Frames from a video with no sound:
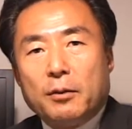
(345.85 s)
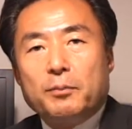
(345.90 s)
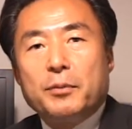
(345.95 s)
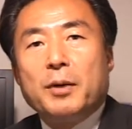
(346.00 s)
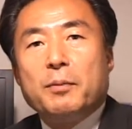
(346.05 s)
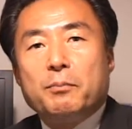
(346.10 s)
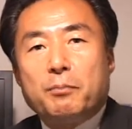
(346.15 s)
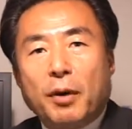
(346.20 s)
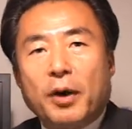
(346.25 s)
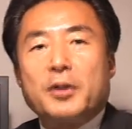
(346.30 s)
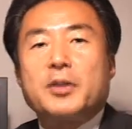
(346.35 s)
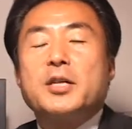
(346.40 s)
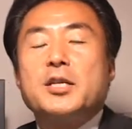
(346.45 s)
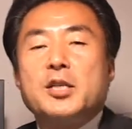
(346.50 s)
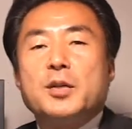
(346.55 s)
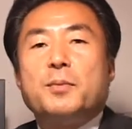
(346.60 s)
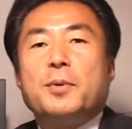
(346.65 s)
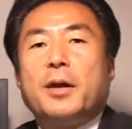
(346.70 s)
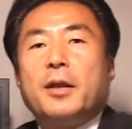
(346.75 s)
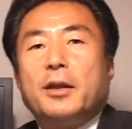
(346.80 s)
them
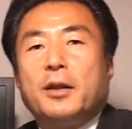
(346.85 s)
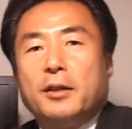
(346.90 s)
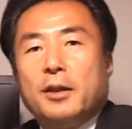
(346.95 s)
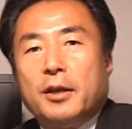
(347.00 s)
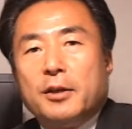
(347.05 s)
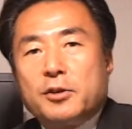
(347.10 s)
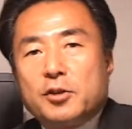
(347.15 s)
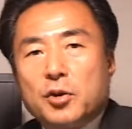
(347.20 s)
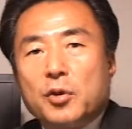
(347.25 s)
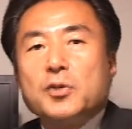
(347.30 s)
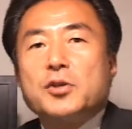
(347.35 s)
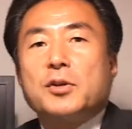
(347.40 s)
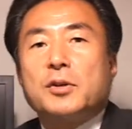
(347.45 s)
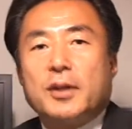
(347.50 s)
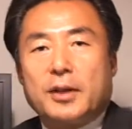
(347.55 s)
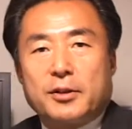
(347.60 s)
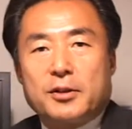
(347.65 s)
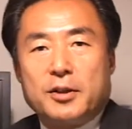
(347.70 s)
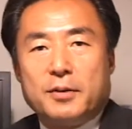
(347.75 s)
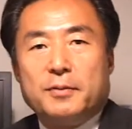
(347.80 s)
participate in
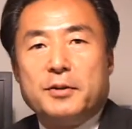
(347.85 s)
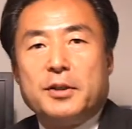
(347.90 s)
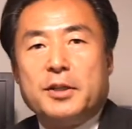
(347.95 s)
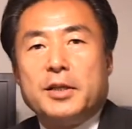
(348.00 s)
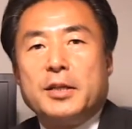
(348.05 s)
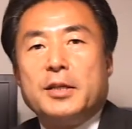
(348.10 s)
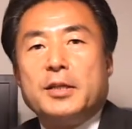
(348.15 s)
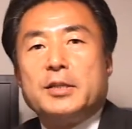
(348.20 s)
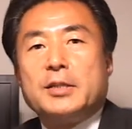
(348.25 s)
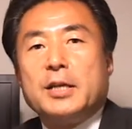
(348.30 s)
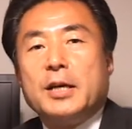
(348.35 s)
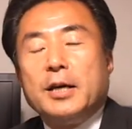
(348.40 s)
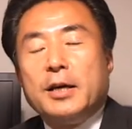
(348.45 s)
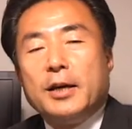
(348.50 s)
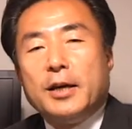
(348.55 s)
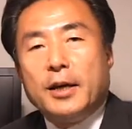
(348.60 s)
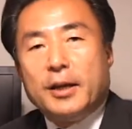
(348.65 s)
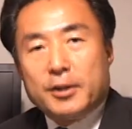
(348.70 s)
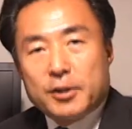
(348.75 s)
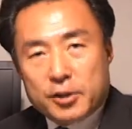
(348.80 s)
social activities
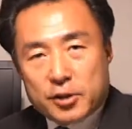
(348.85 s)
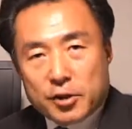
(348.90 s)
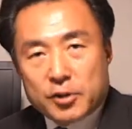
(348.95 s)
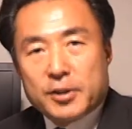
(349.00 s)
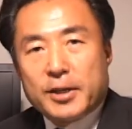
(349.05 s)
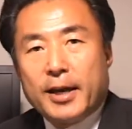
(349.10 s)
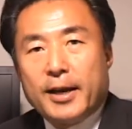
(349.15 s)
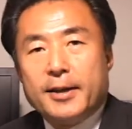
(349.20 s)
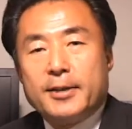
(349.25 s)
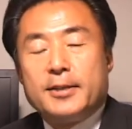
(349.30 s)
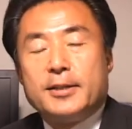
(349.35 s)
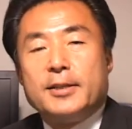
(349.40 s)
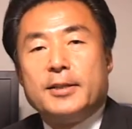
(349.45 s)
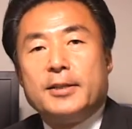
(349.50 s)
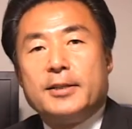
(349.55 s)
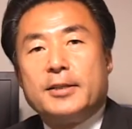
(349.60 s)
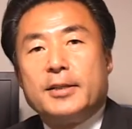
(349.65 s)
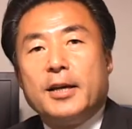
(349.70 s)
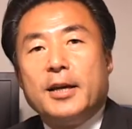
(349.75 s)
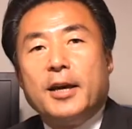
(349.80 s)
and
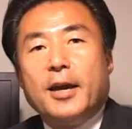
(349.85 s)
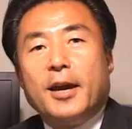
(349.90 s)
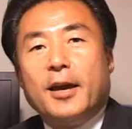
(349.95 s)
societies,